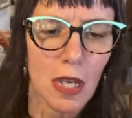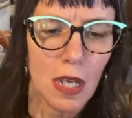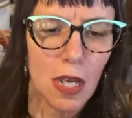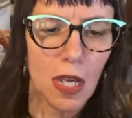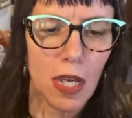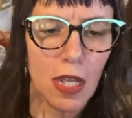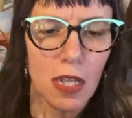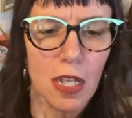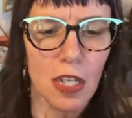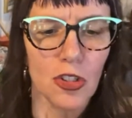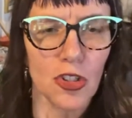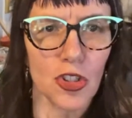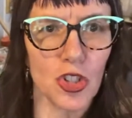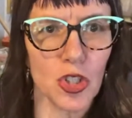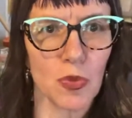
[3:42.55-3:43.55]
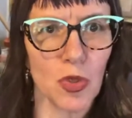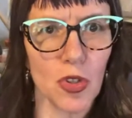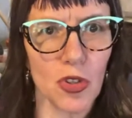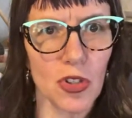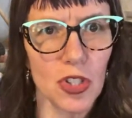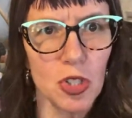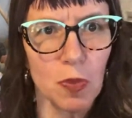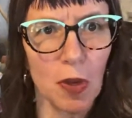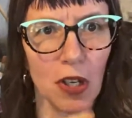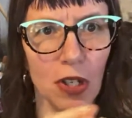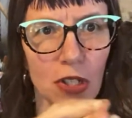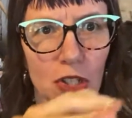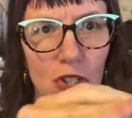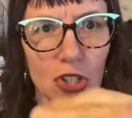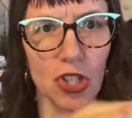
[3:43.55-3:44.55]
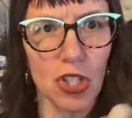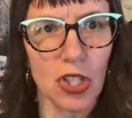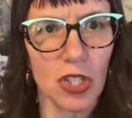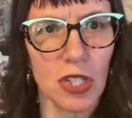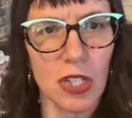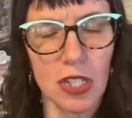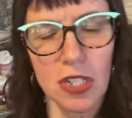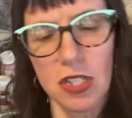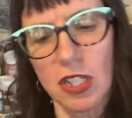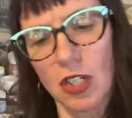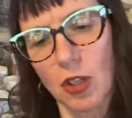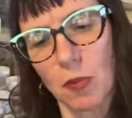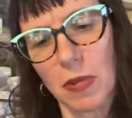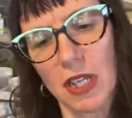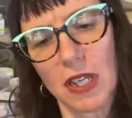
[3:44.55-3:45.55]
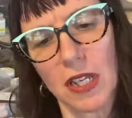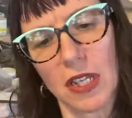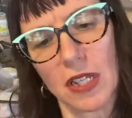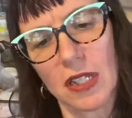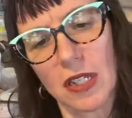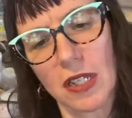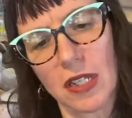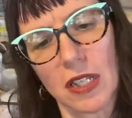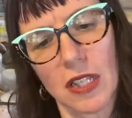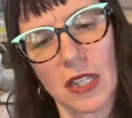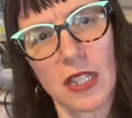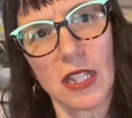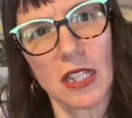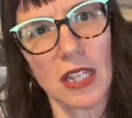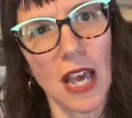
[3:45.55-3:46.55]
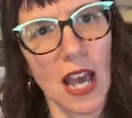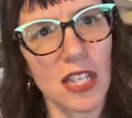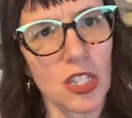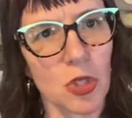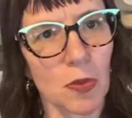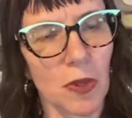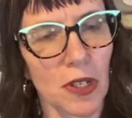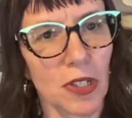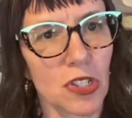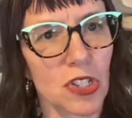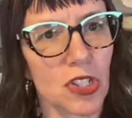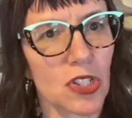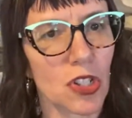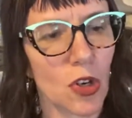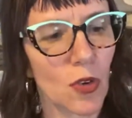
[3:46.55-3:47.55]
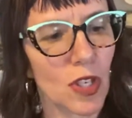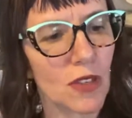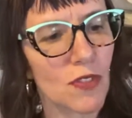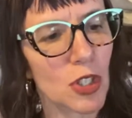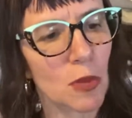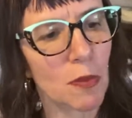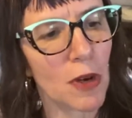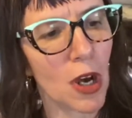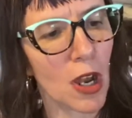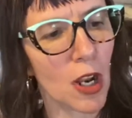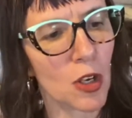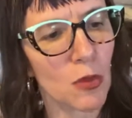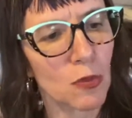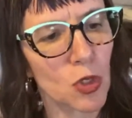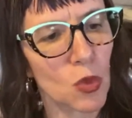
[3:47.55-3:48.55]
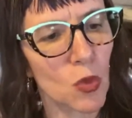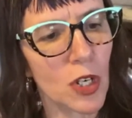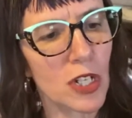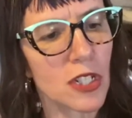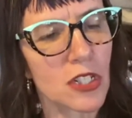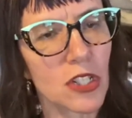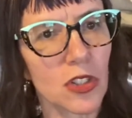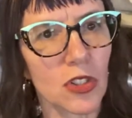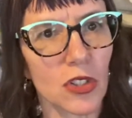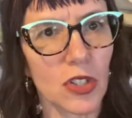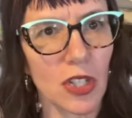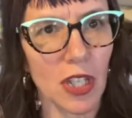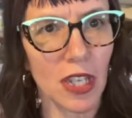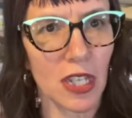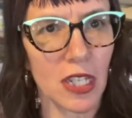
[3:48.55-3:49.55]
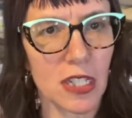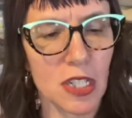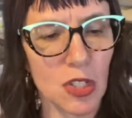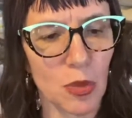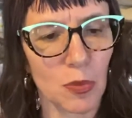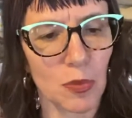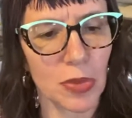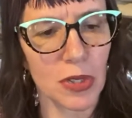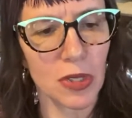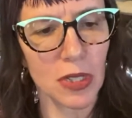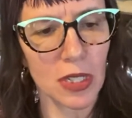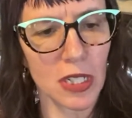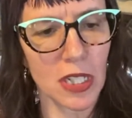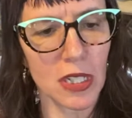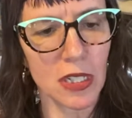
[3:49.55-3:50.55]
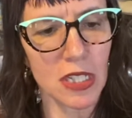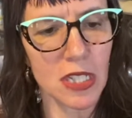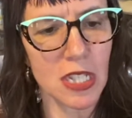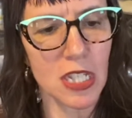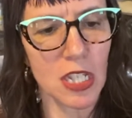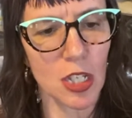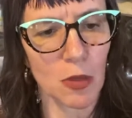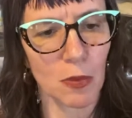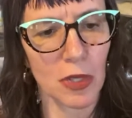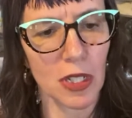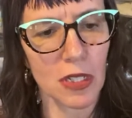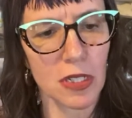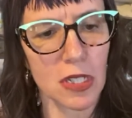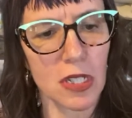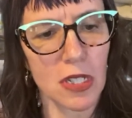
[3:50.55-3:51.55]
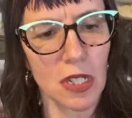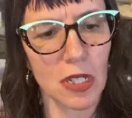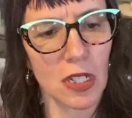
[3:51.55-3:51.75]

And then your smooth sponge is going to be the last sponge. So even the bottom, you want it to look like it's completely seamless.